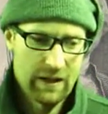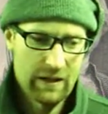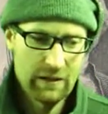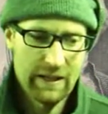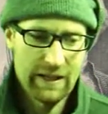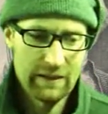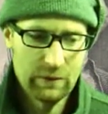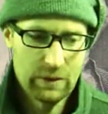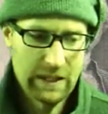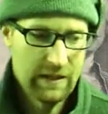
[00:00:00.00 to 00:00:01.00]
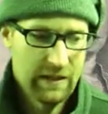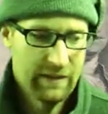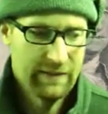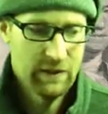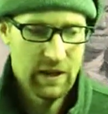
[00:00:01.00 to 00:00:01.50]
Carolina Lieutenant
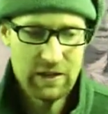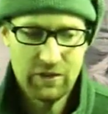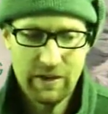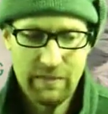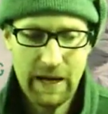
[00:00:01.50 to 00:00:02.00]
Governor Andre